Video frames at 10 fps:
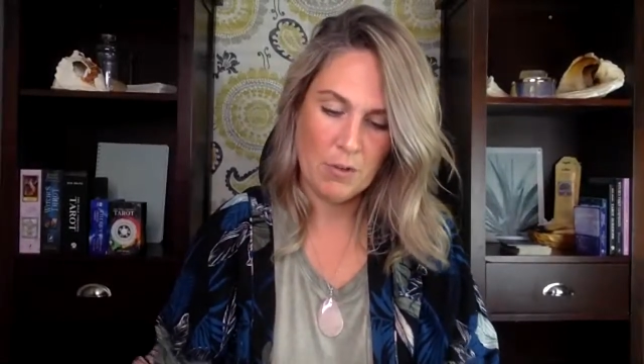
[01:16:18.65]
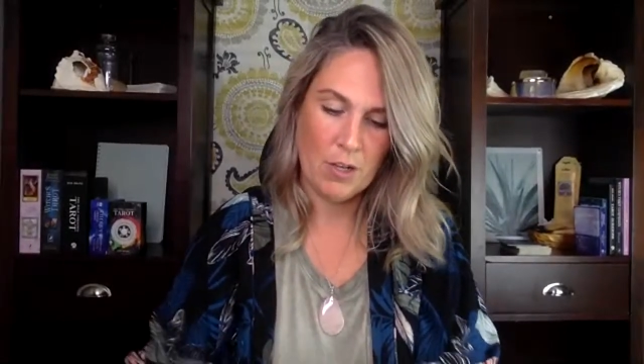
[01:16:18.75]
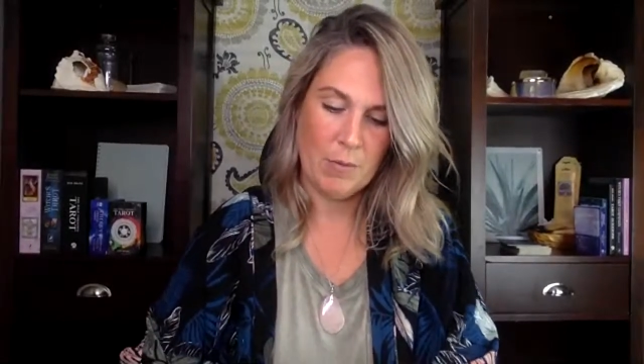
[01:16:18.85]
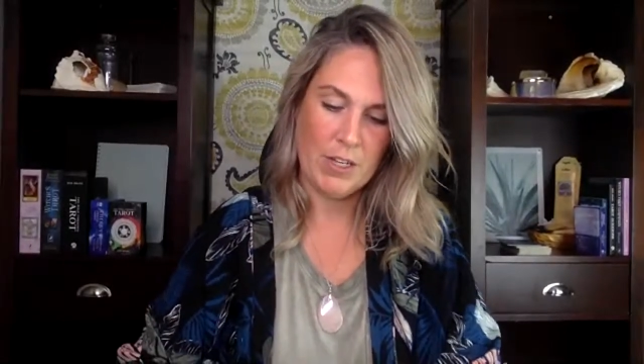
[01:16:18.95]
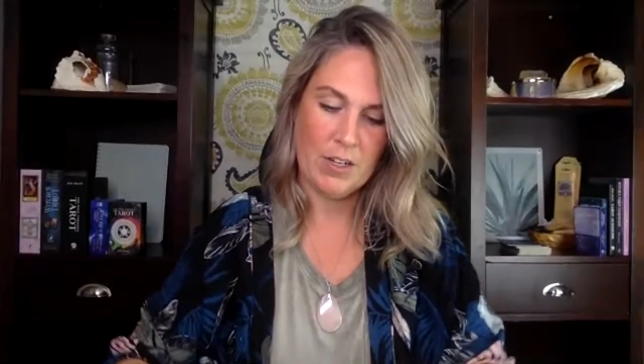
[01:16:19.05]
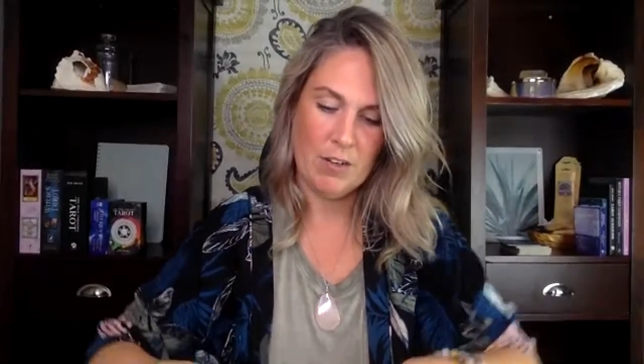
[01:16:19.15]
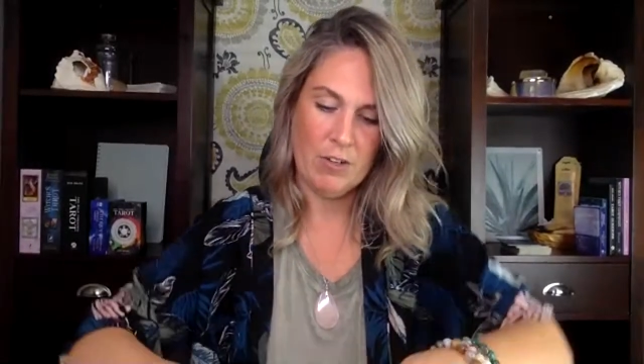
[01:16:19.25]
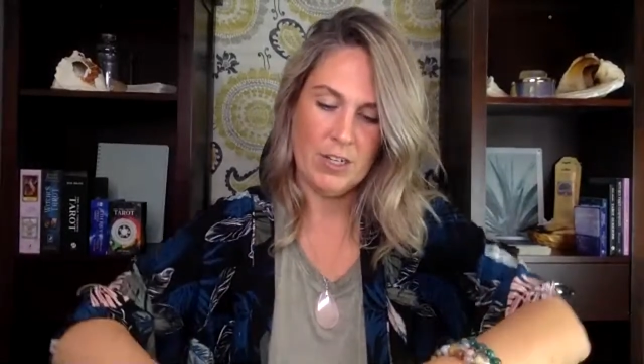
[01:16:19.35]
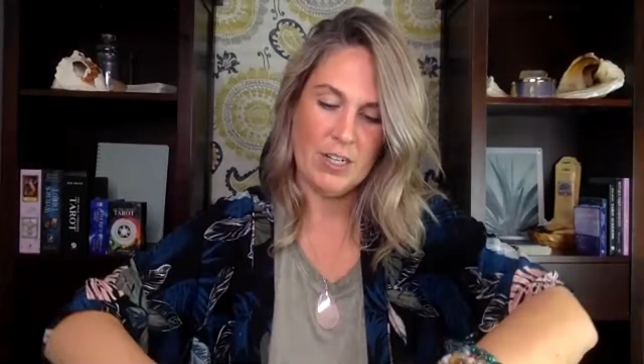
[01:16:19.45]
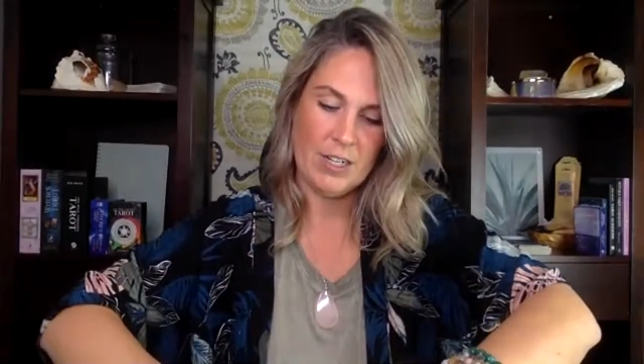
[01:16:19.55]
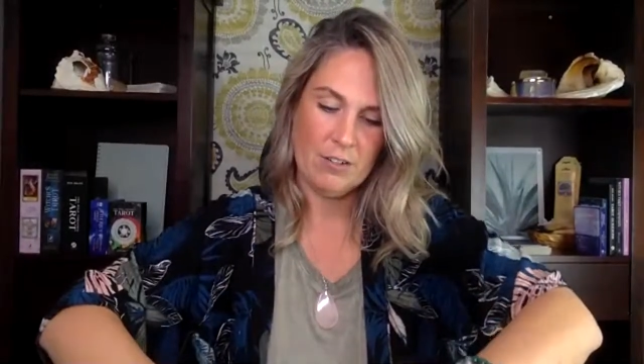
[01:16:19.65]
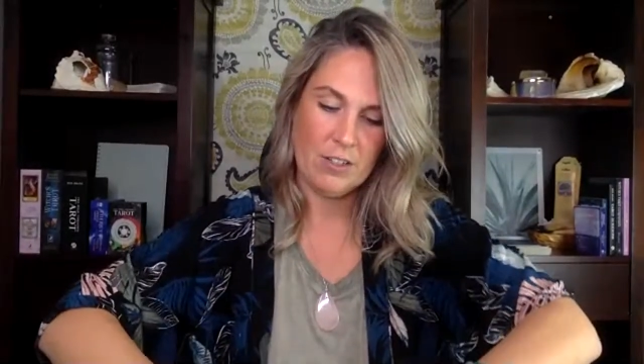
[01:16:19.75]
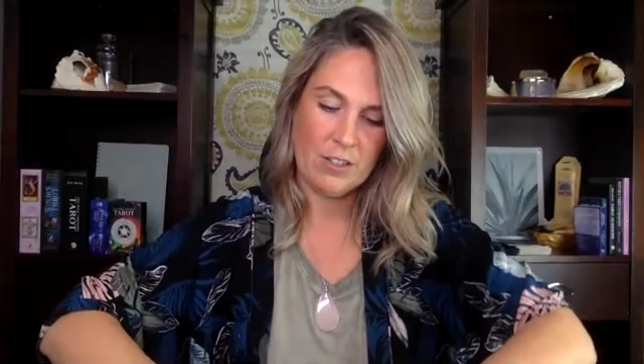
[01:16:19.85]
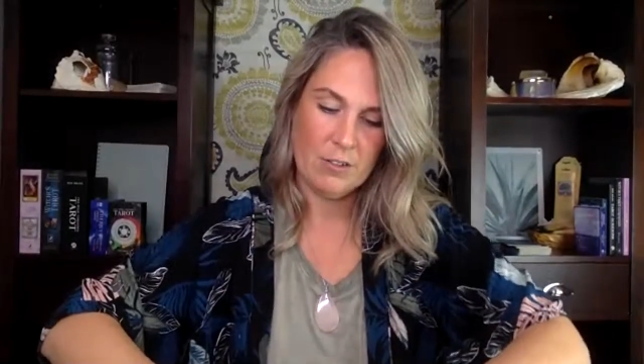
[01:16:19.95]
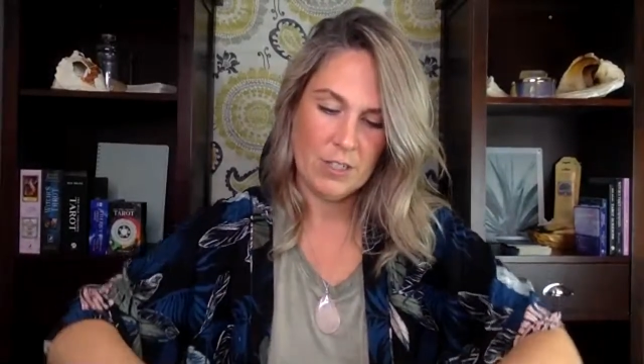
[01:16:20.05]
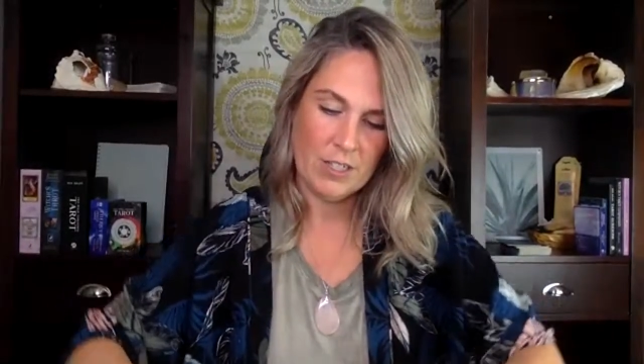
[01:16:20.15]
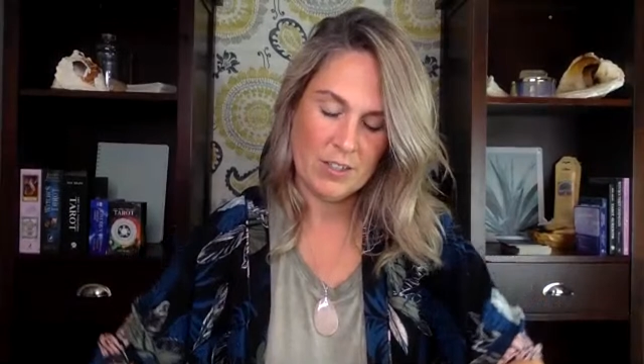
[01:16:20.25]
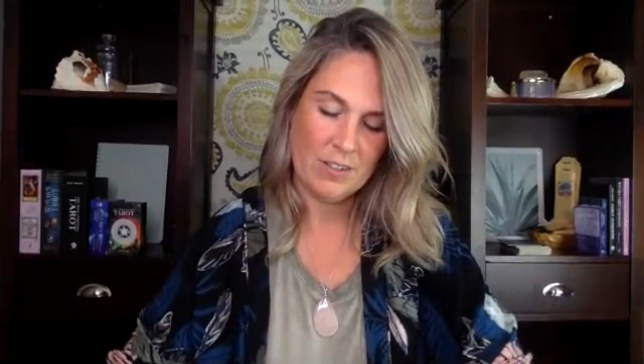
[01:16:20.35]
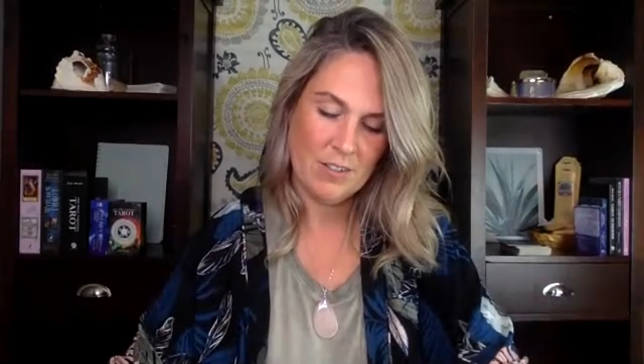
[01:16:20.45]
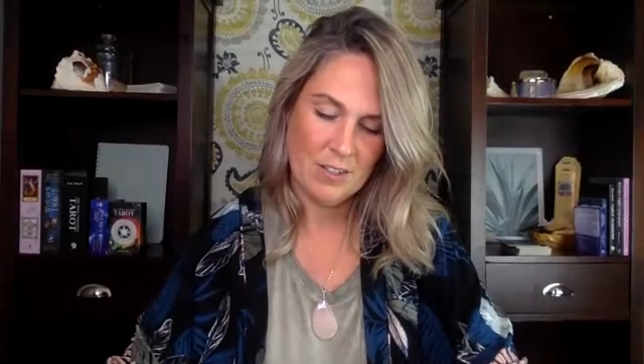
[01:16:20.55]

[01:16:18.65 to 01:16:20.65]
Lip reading: coming in every day, you're like, okay,